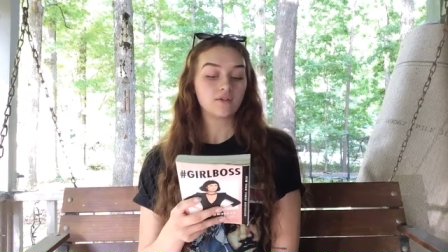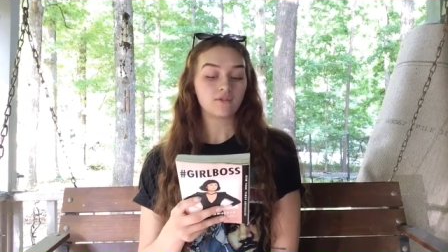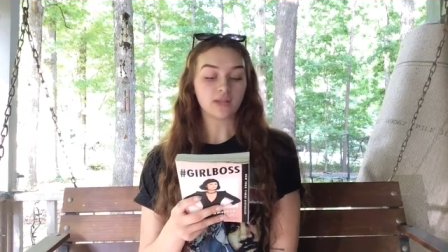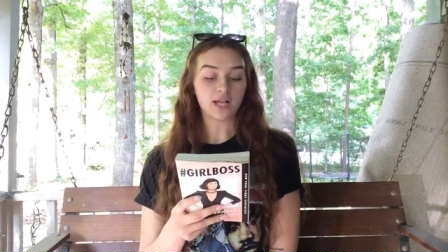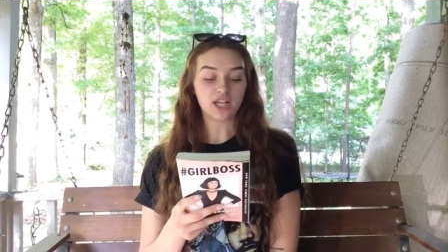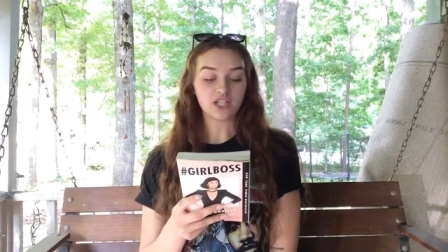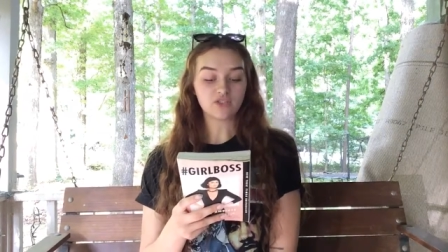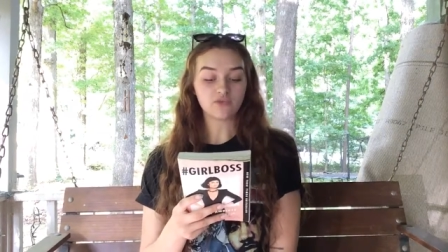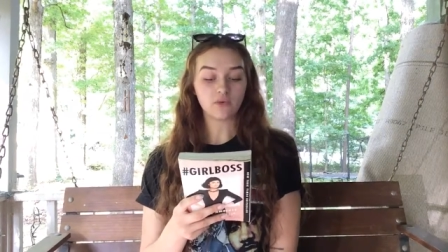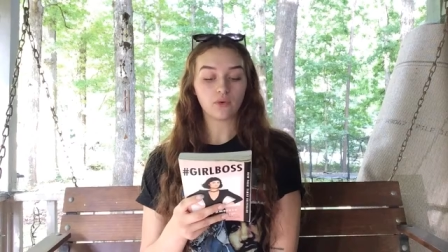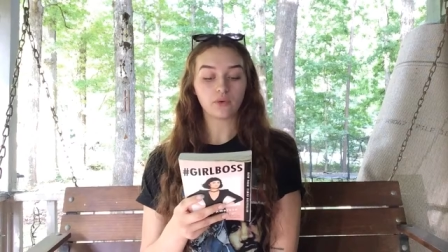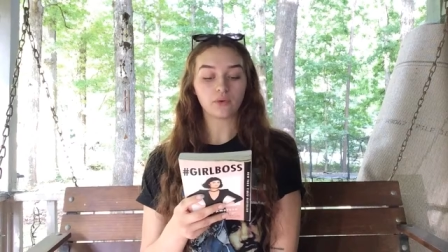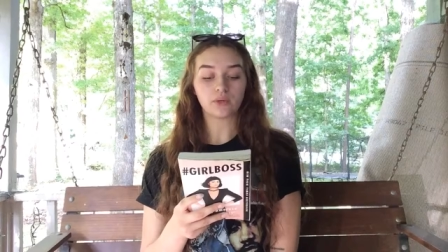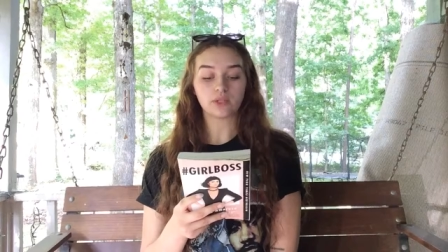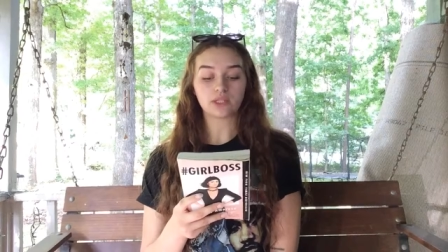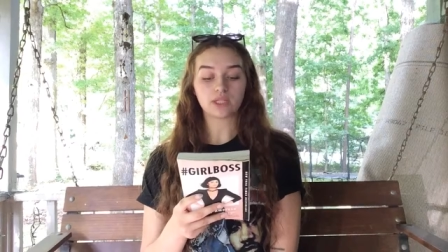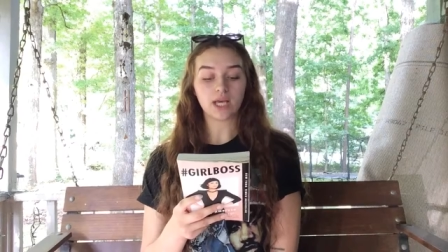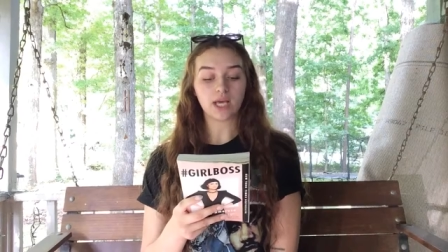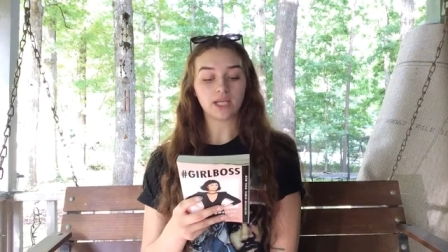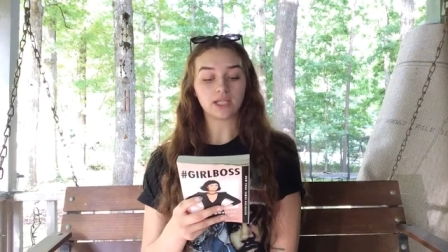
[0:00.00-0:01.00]
Flash
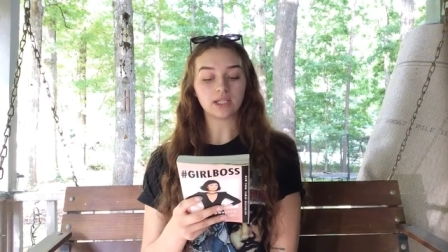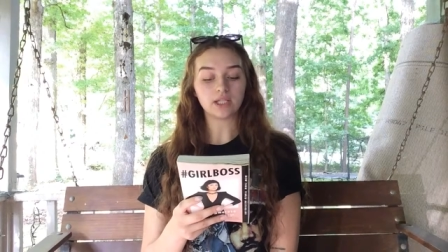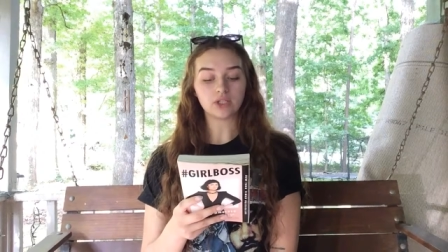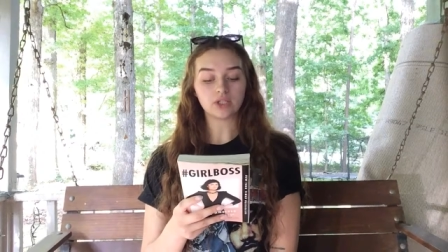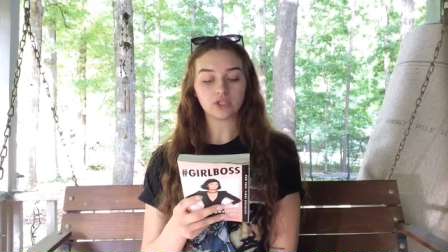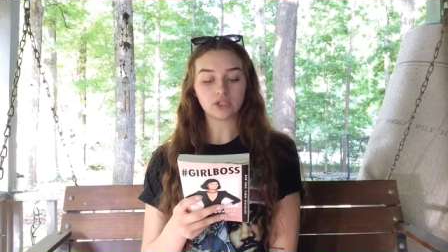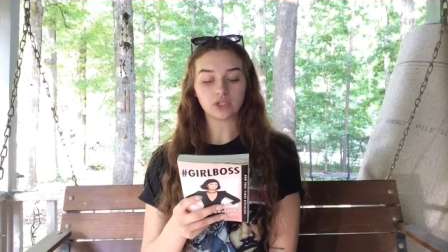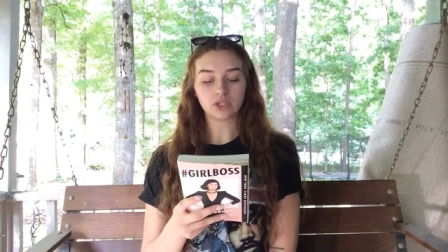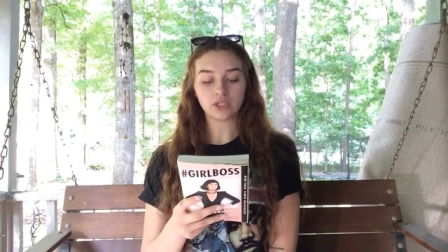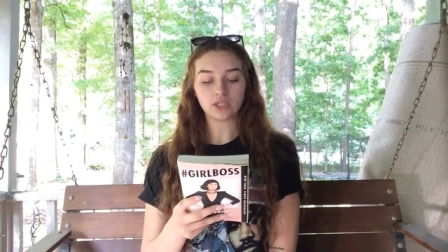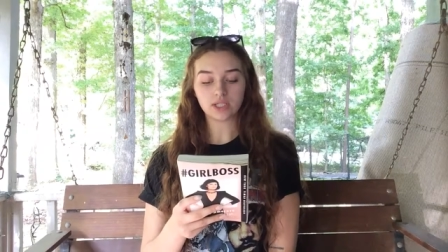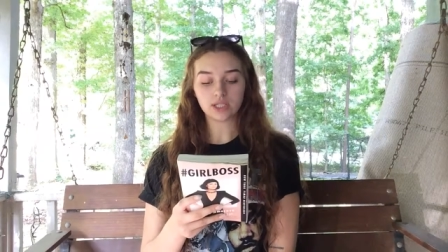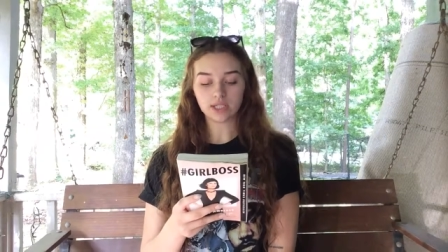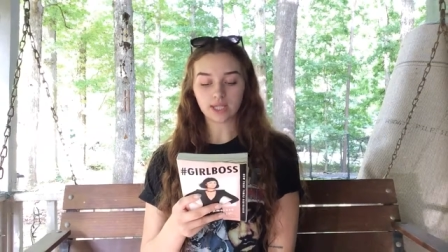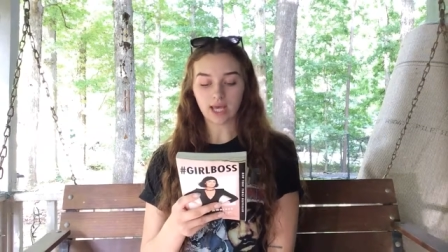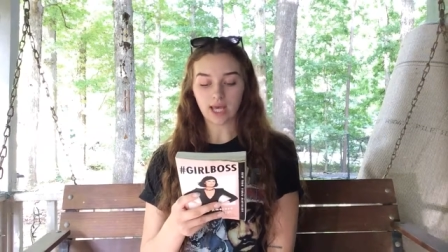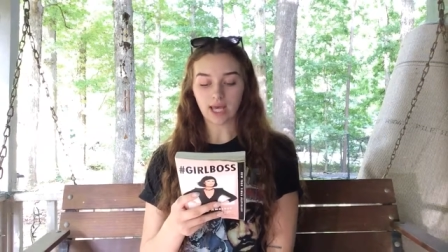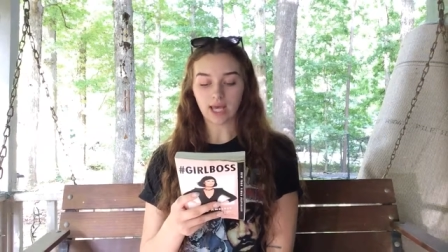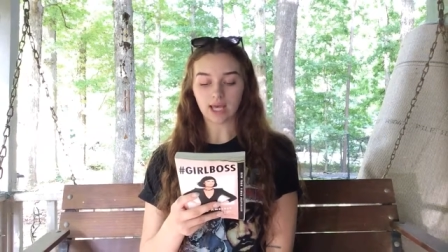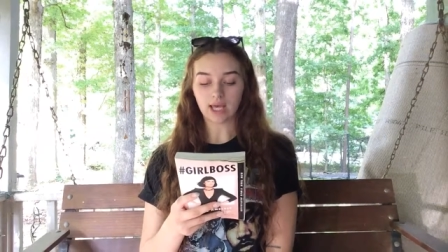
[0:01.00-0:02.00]
forward 10 years to
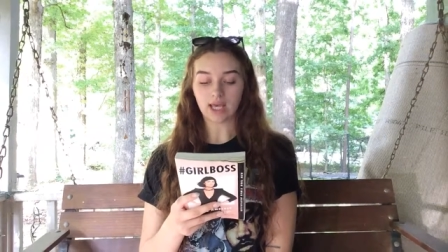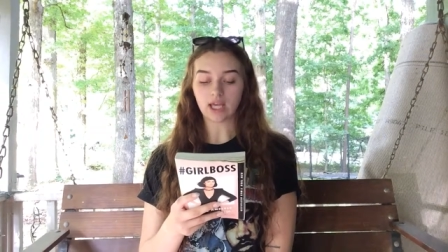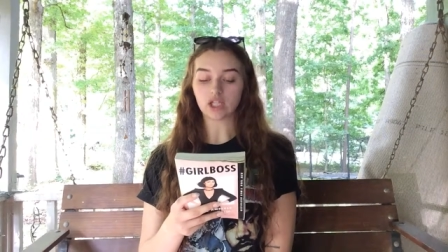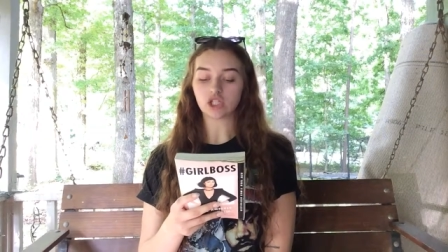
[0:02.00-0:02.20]
today,